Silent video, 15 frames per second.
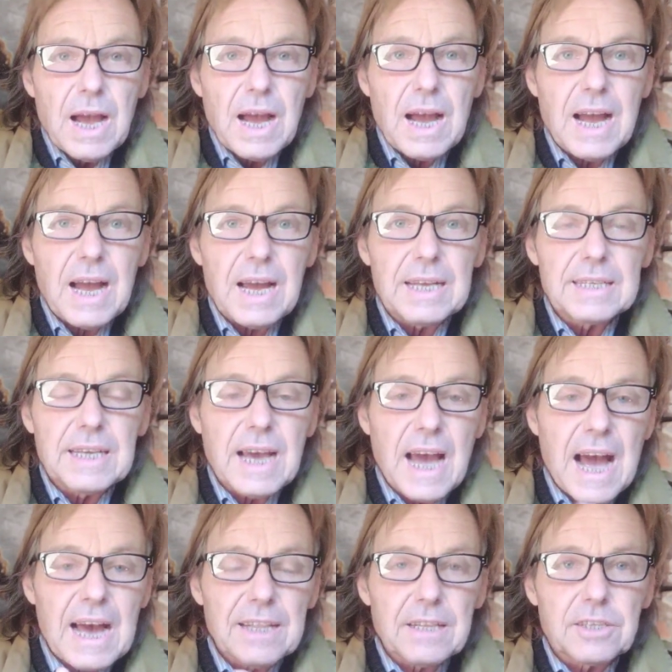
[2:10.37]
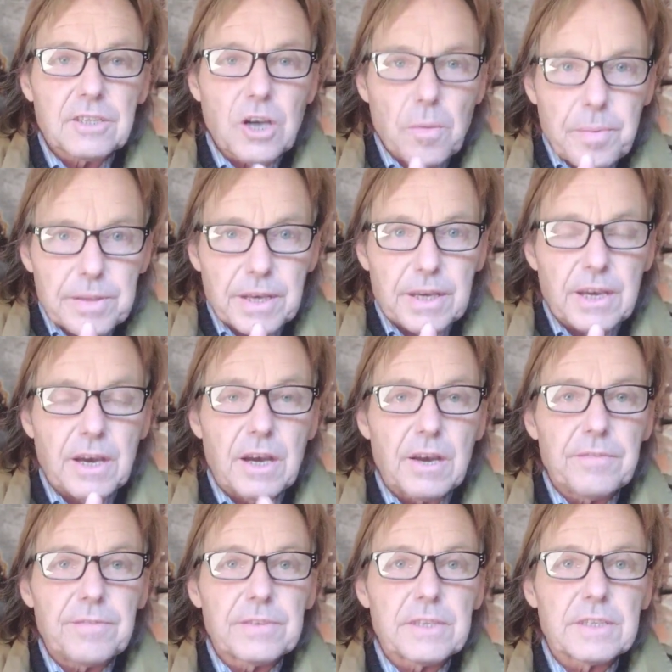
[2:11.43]
And at the top of the
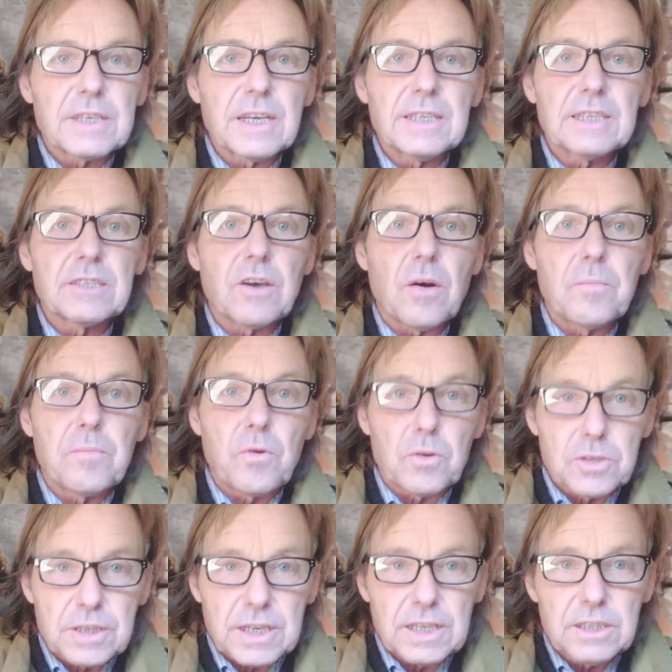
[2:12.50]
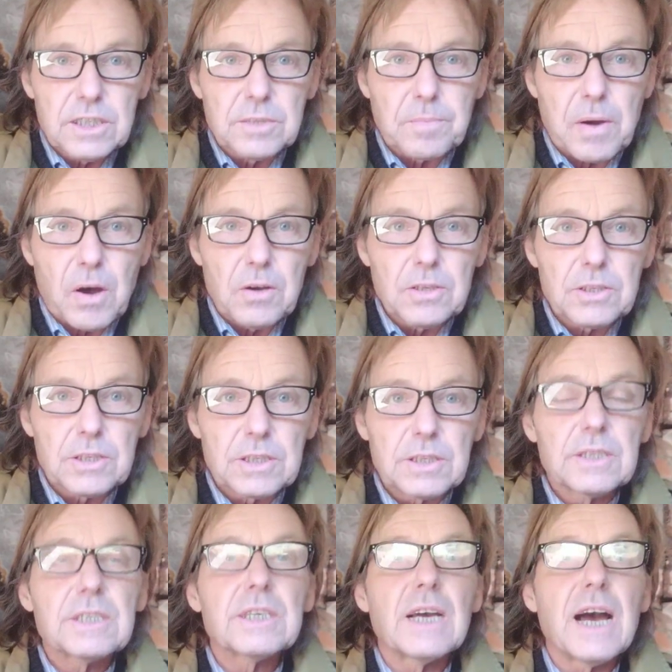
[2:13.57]
curve, the sun has got more sunspots,
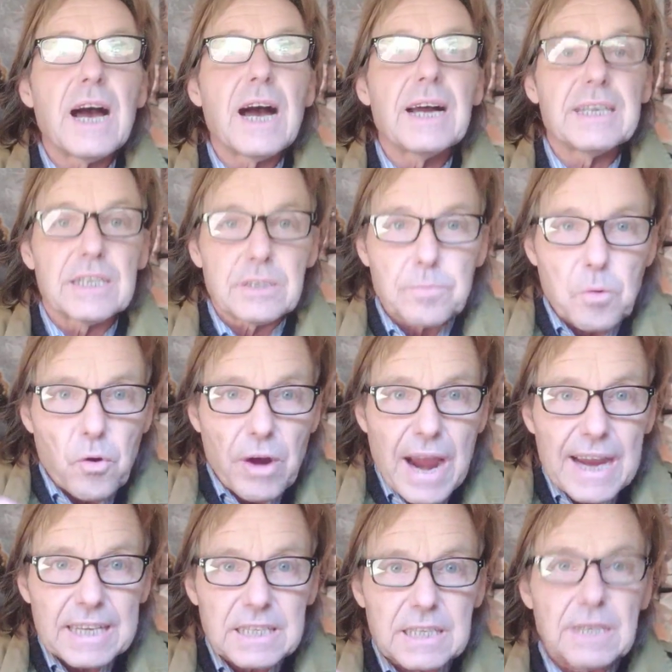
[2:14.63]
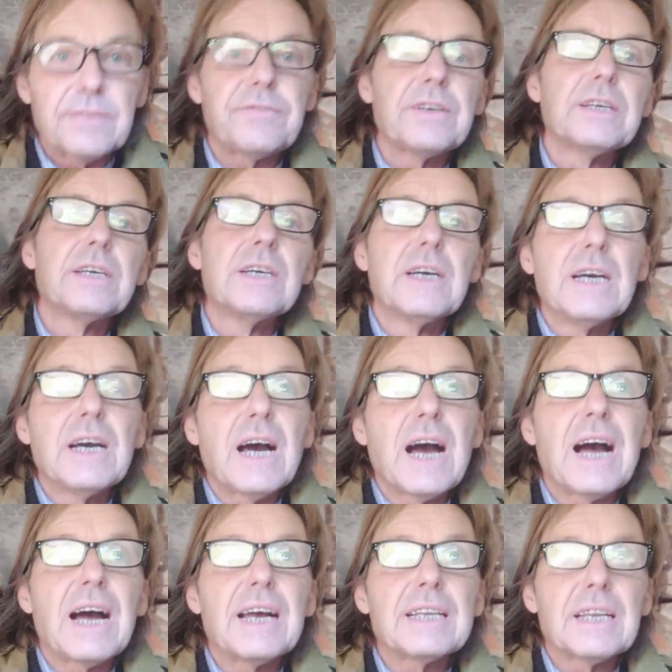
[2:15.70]
and it's more active,
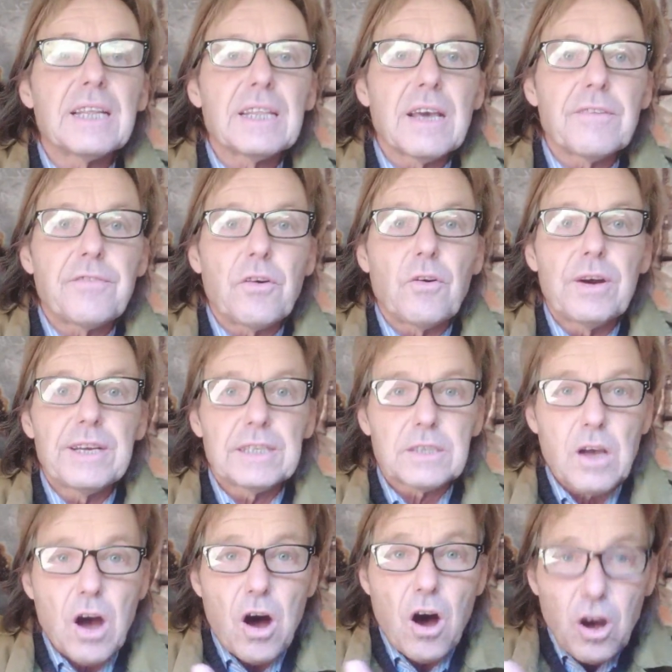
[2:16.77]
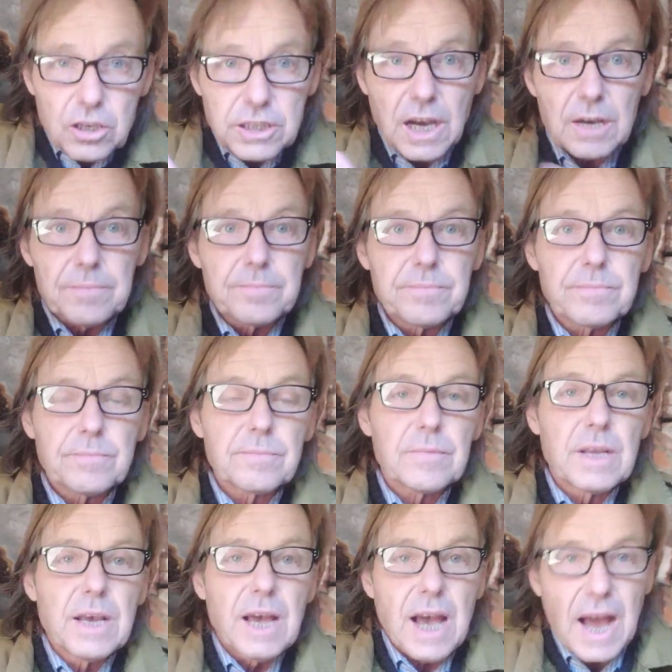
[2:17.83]
and therefore it's hotter.
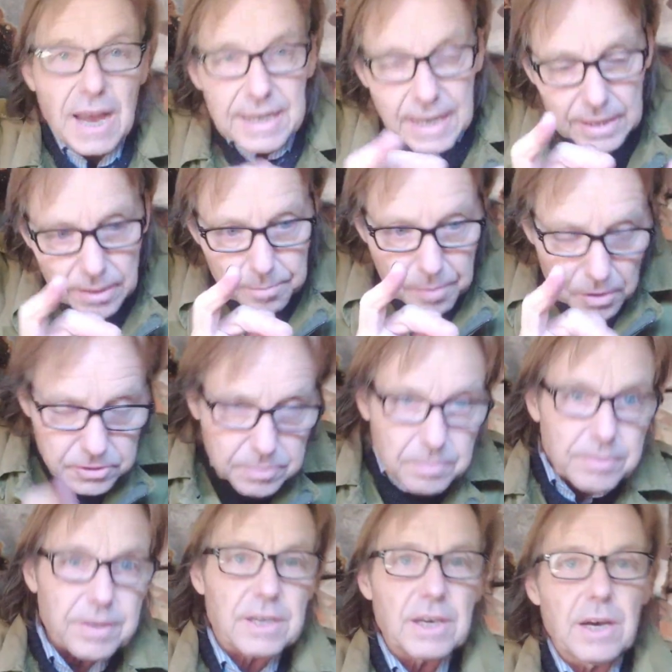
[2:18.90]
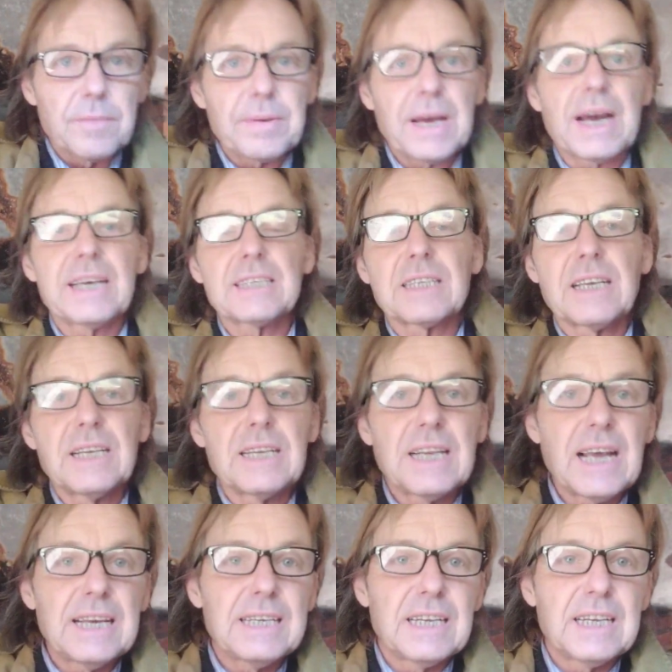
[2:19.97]
And at the bottom of the curve, it has
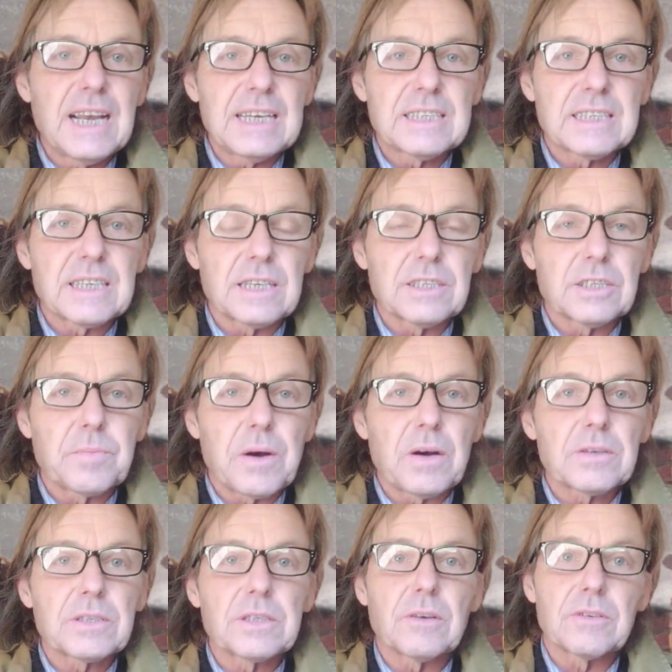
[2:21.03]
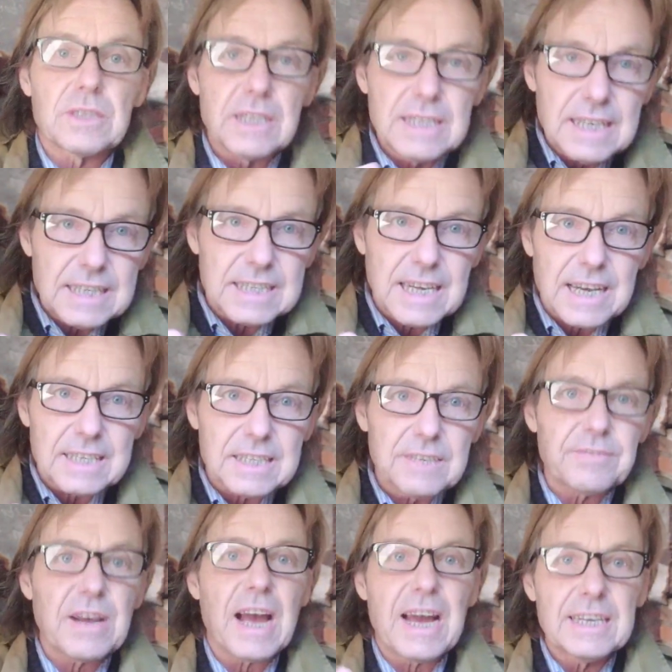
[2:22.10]
less sunspots, so it's least
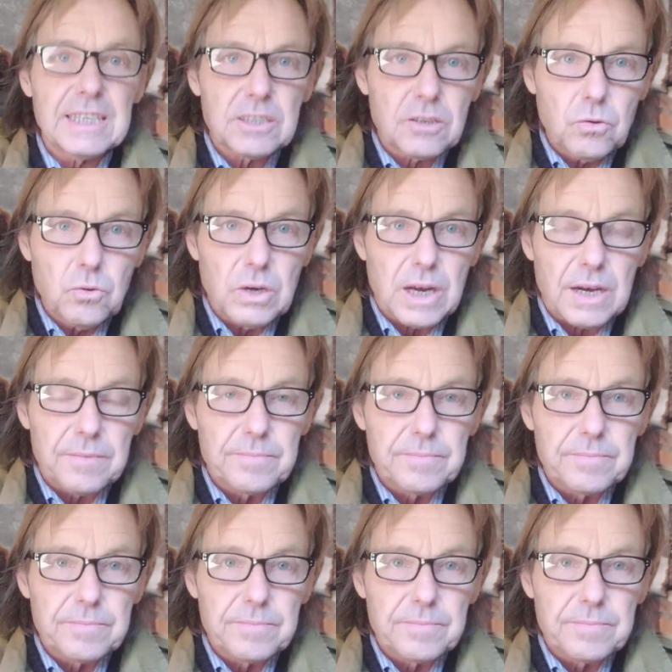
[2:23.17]
active, and it's cooler.